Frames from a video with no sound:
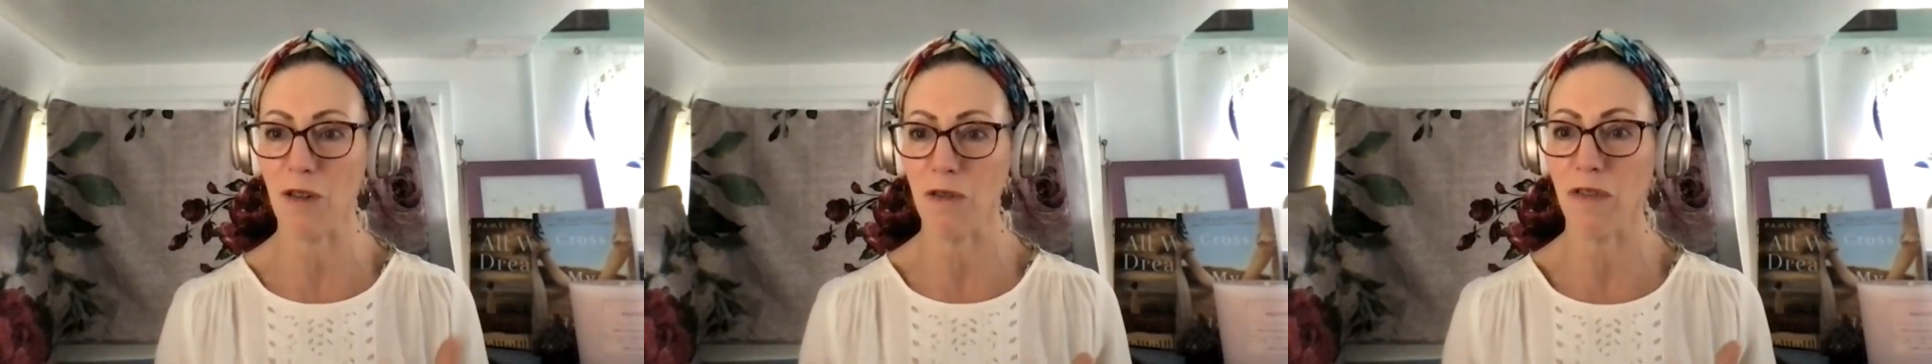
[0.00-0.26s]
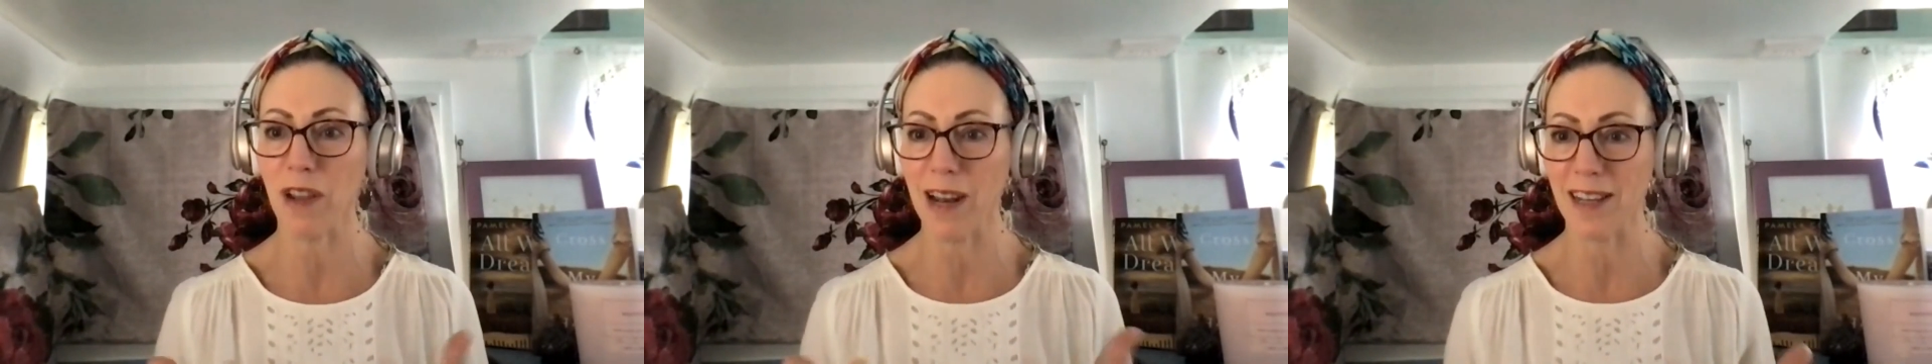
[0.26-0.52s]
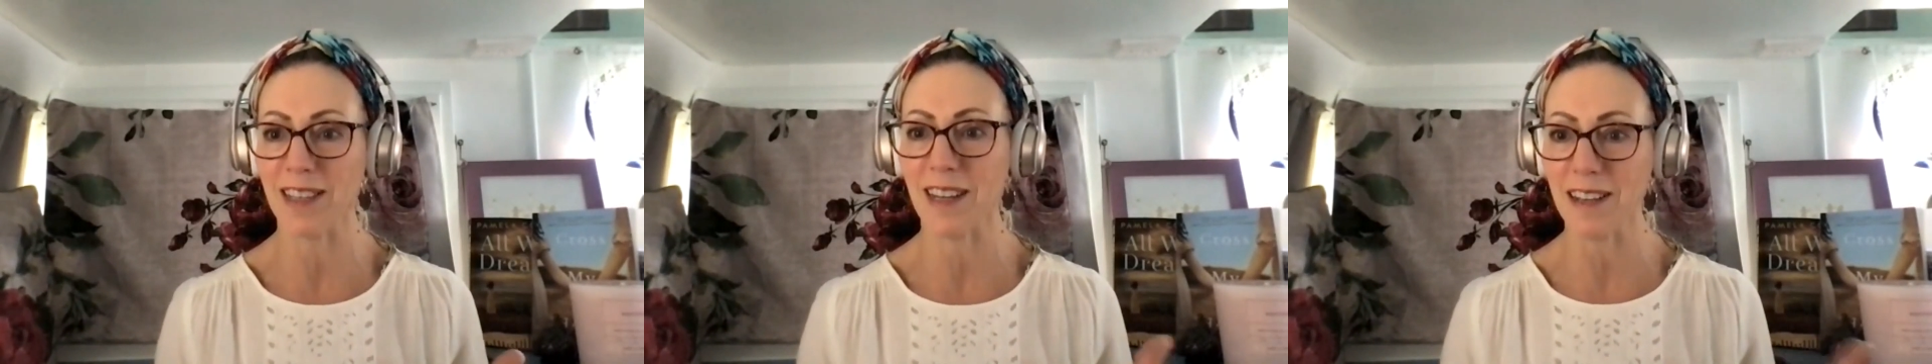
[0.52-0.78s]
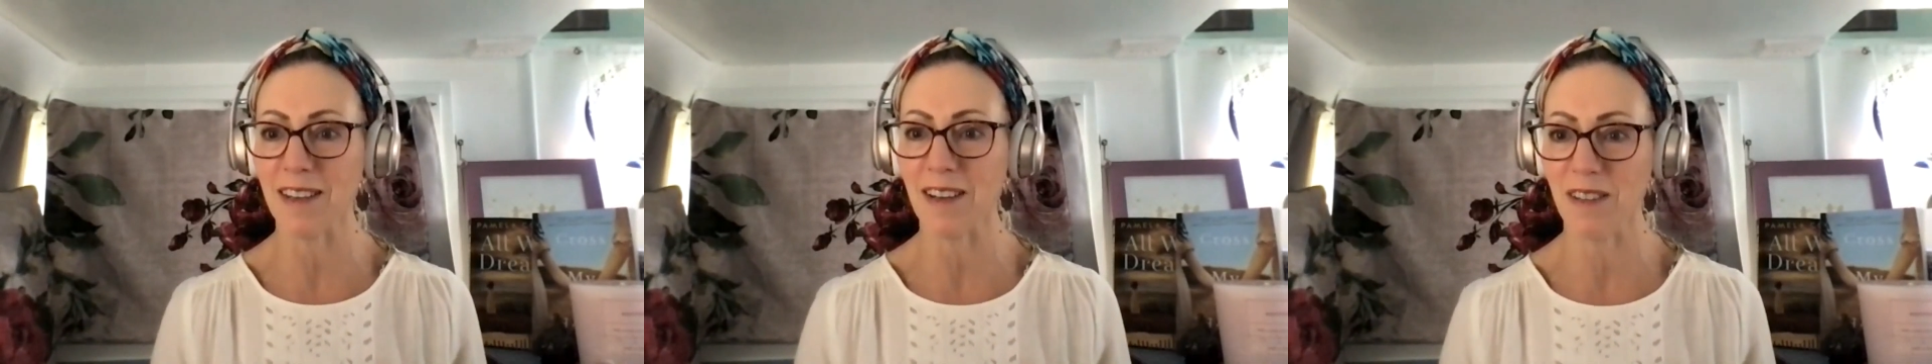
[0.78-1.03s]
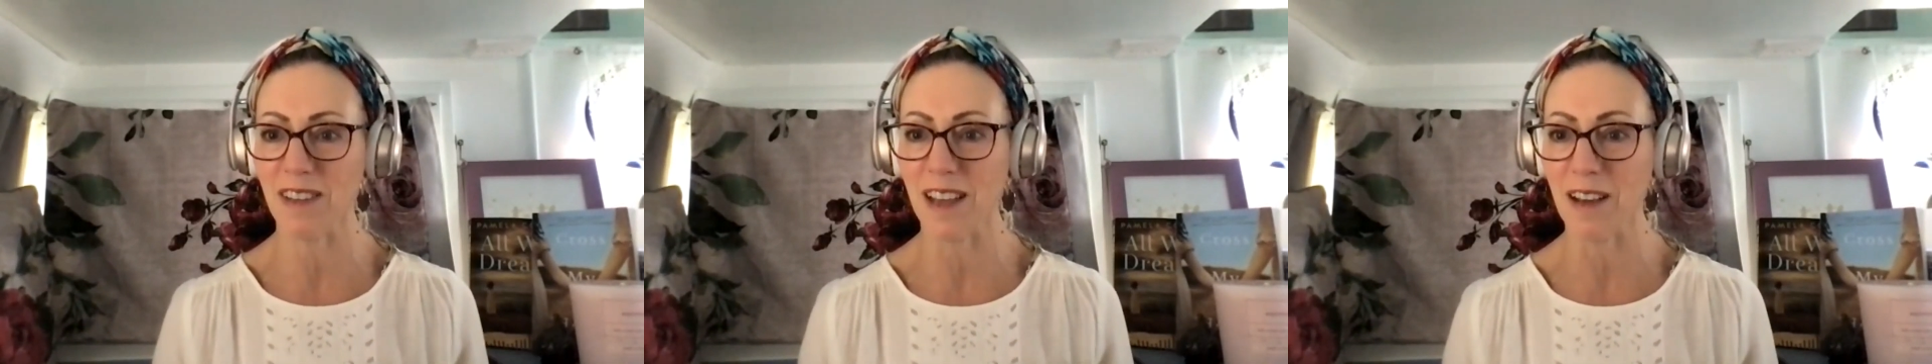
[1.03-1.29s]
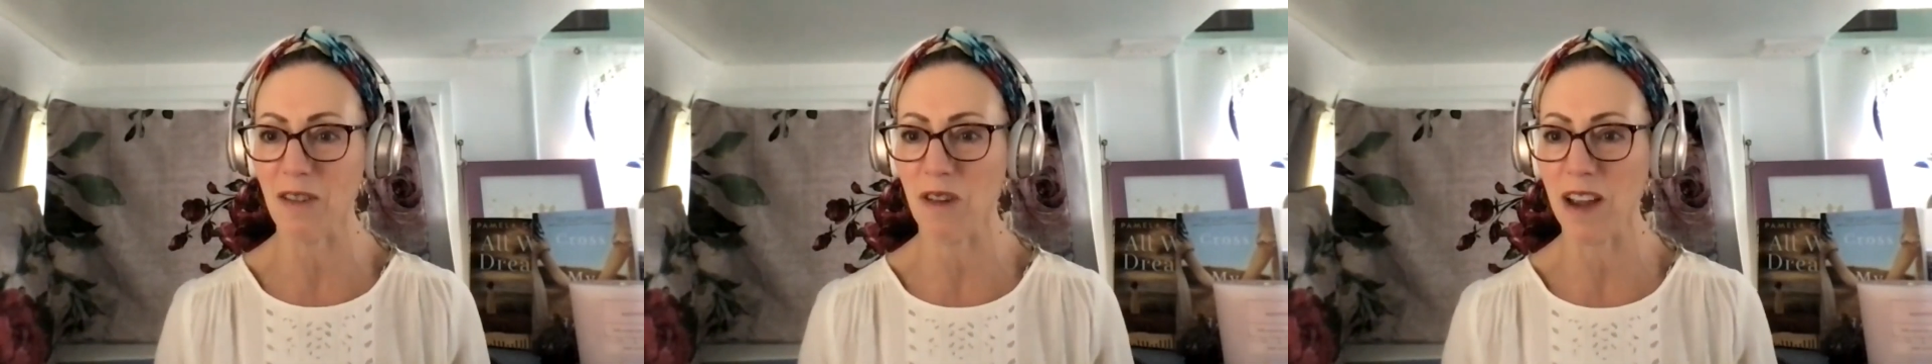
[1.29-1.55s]
of The Last Exile. Is
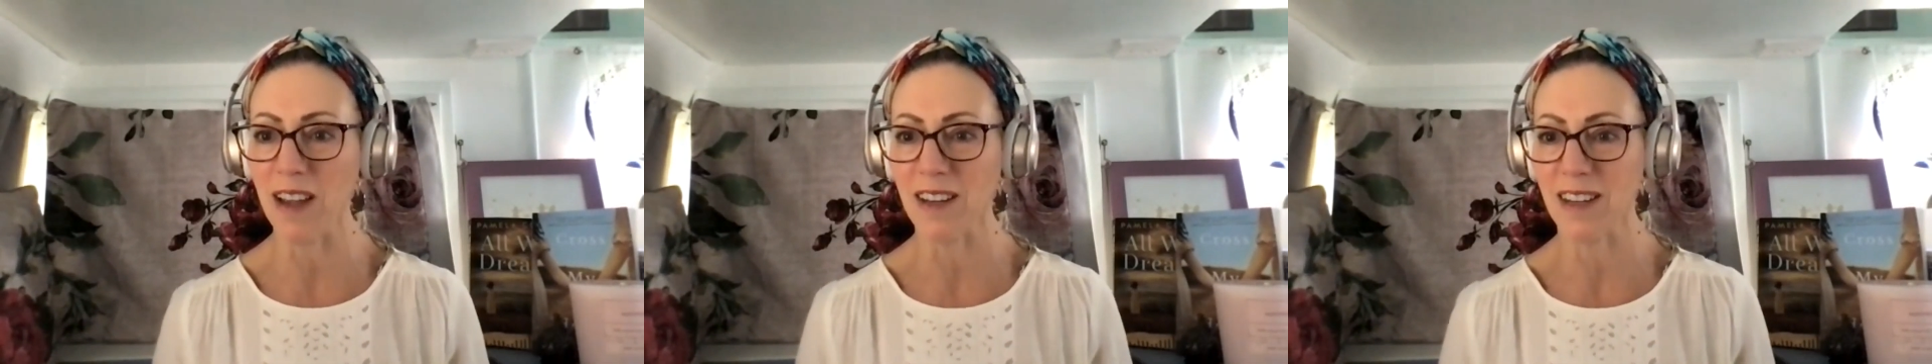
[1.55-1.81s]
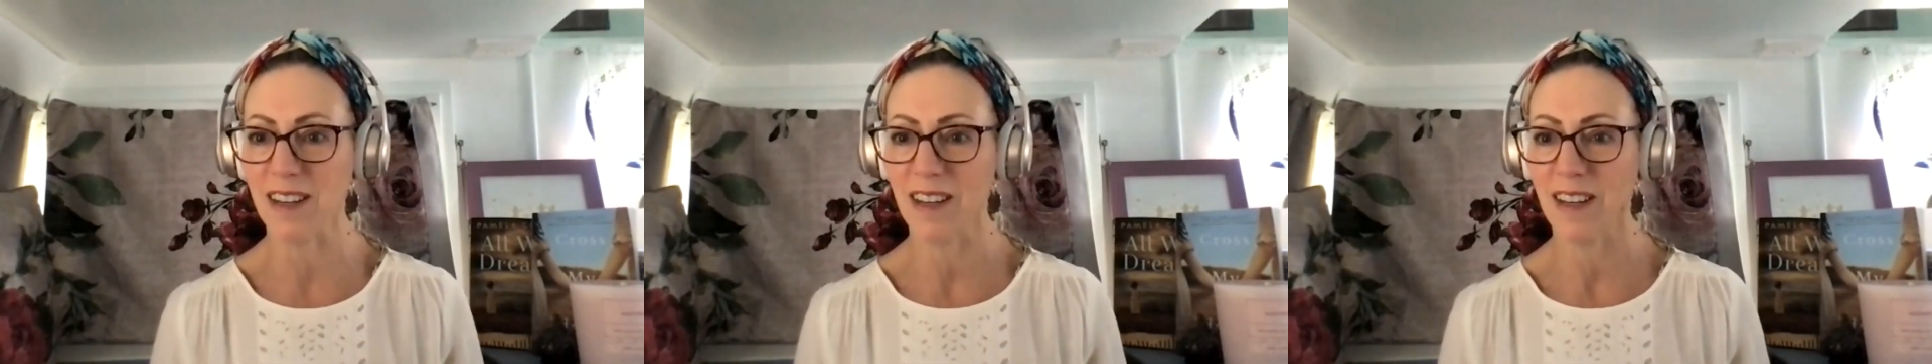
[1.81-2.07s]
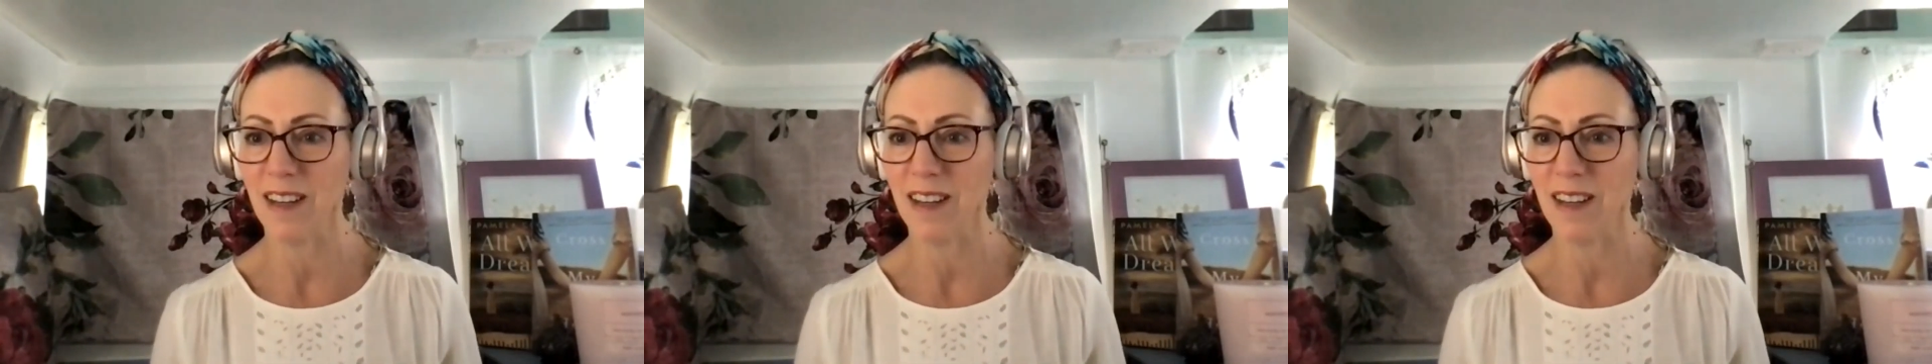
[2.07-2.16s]
that correct?